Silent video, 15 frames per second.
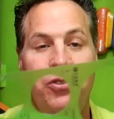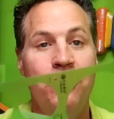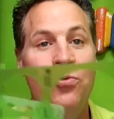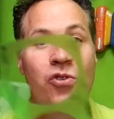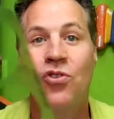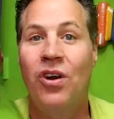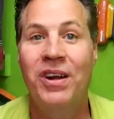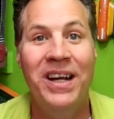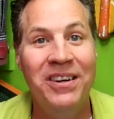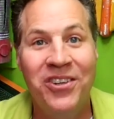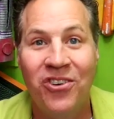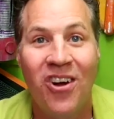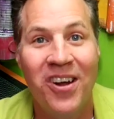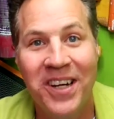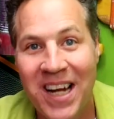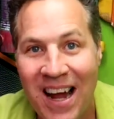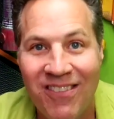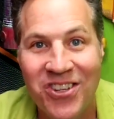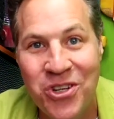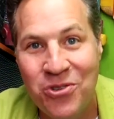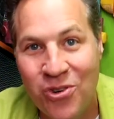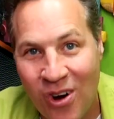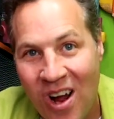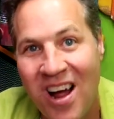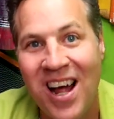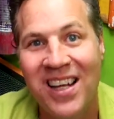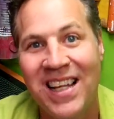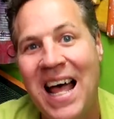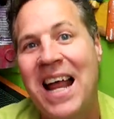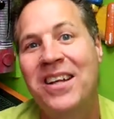You draw, in drawing comics, you
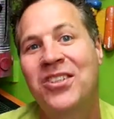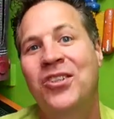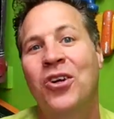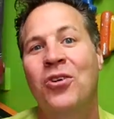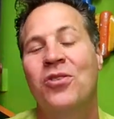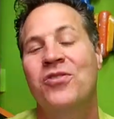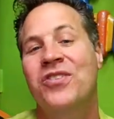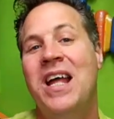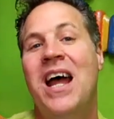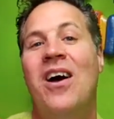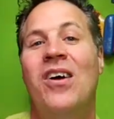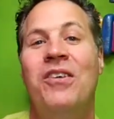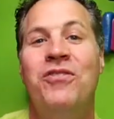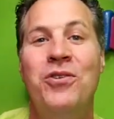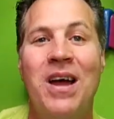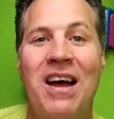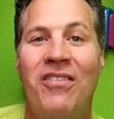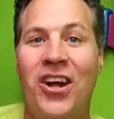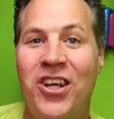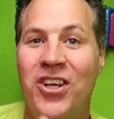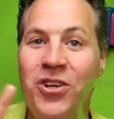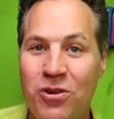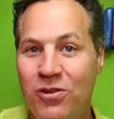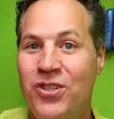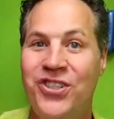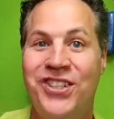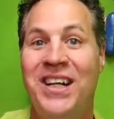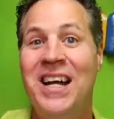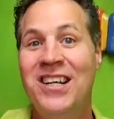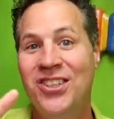draw a lot of circles. Now, if you have a
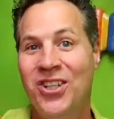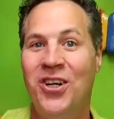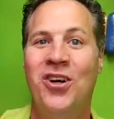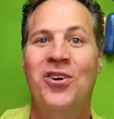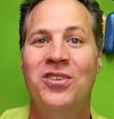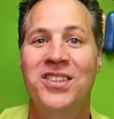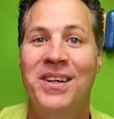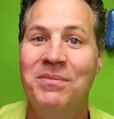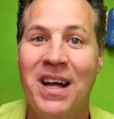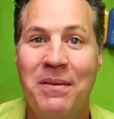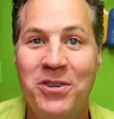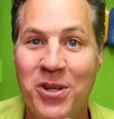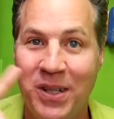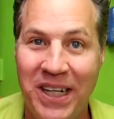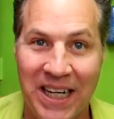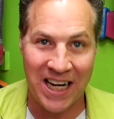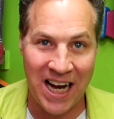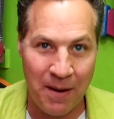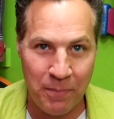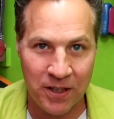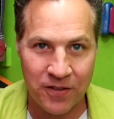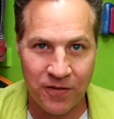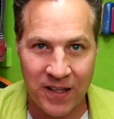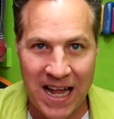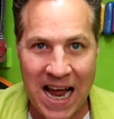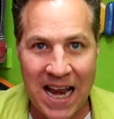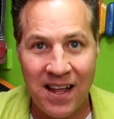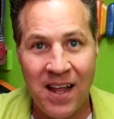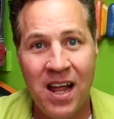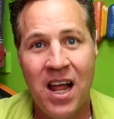huge circle, sometimes you'll compass for
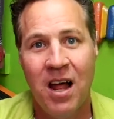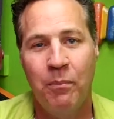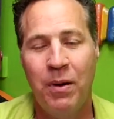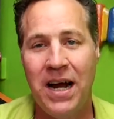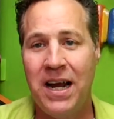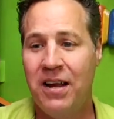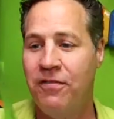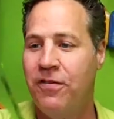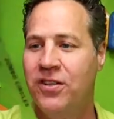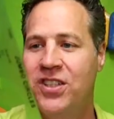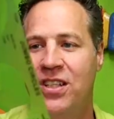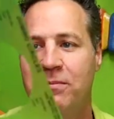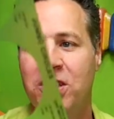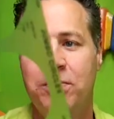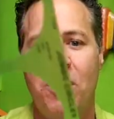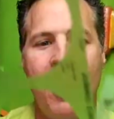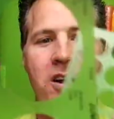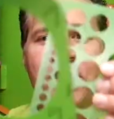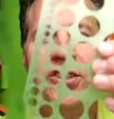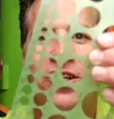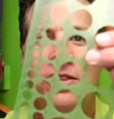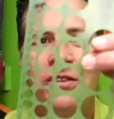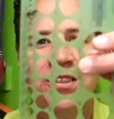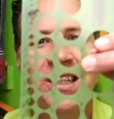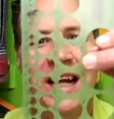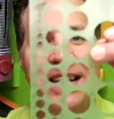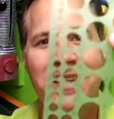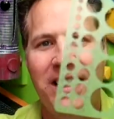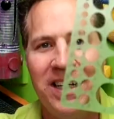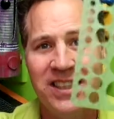that. But for some smaller circles
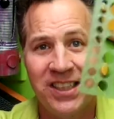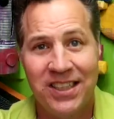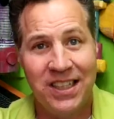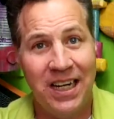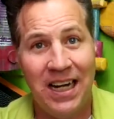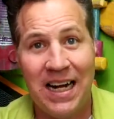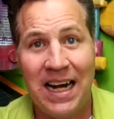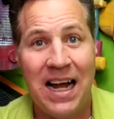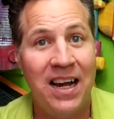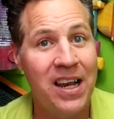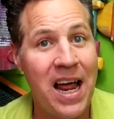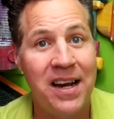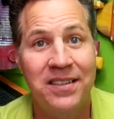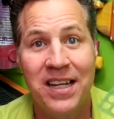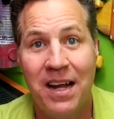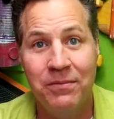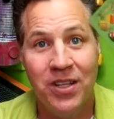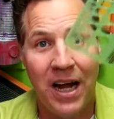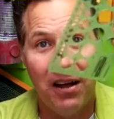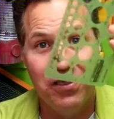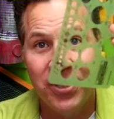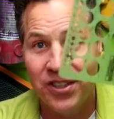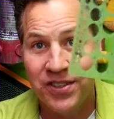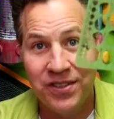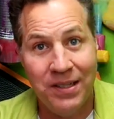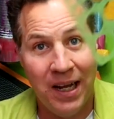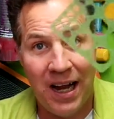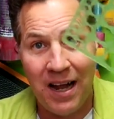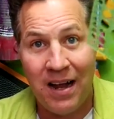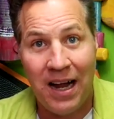like this, uh, a lot of times I'll
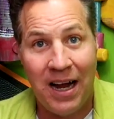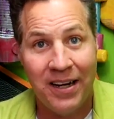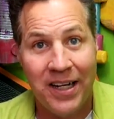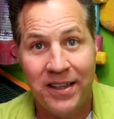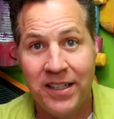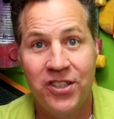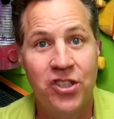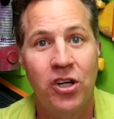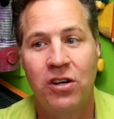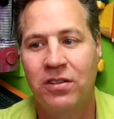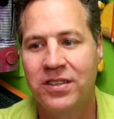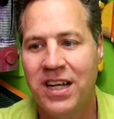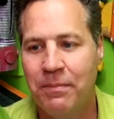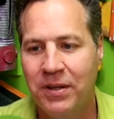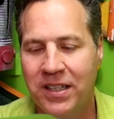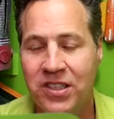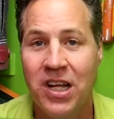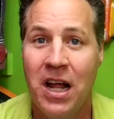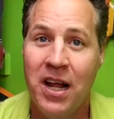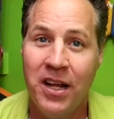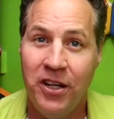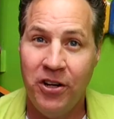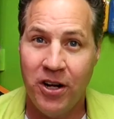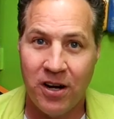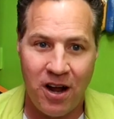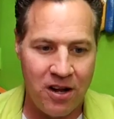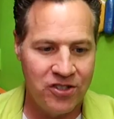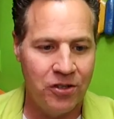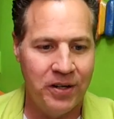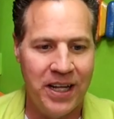just I'll, I'll get these circle templates. You can
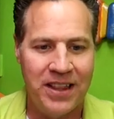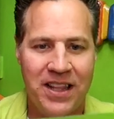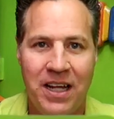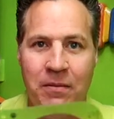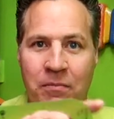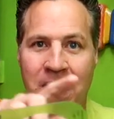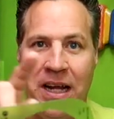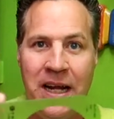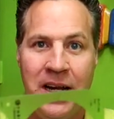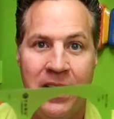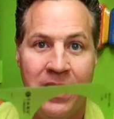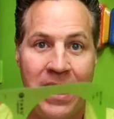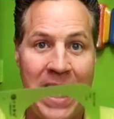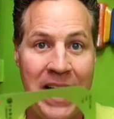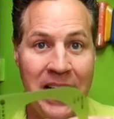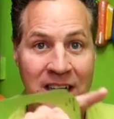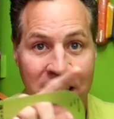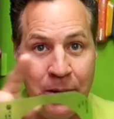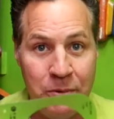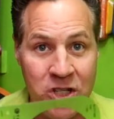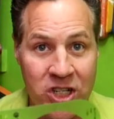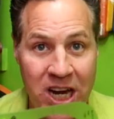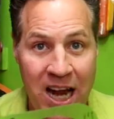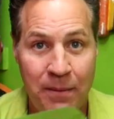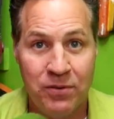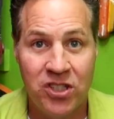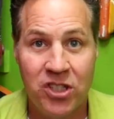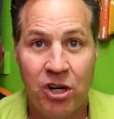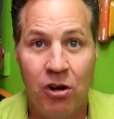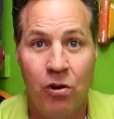also get them in like ellipse
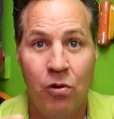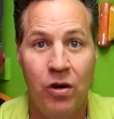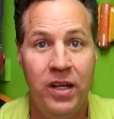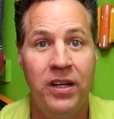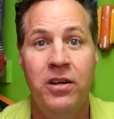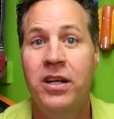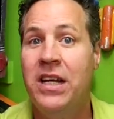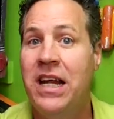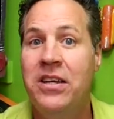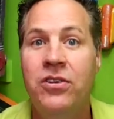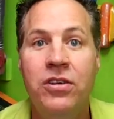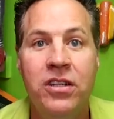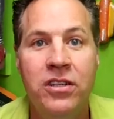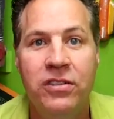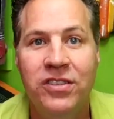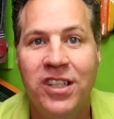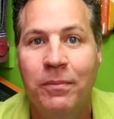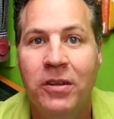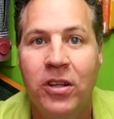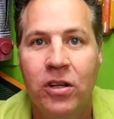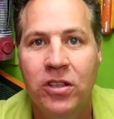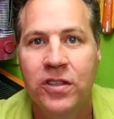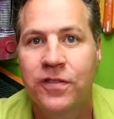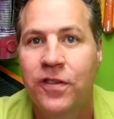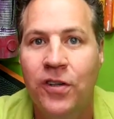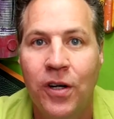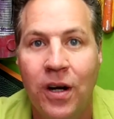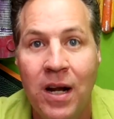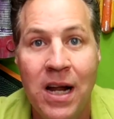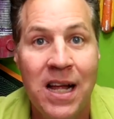shapes, so you can and you can use some of those
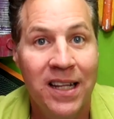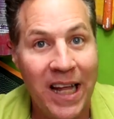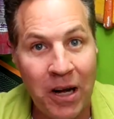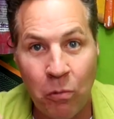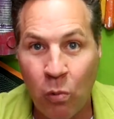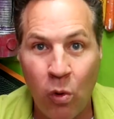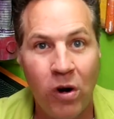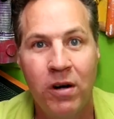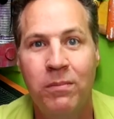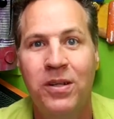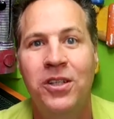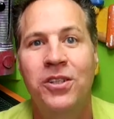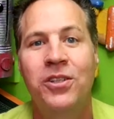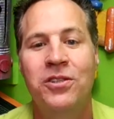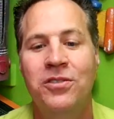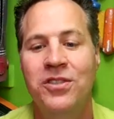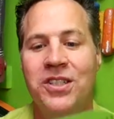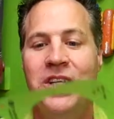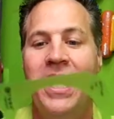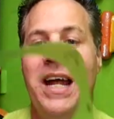for like word balloons.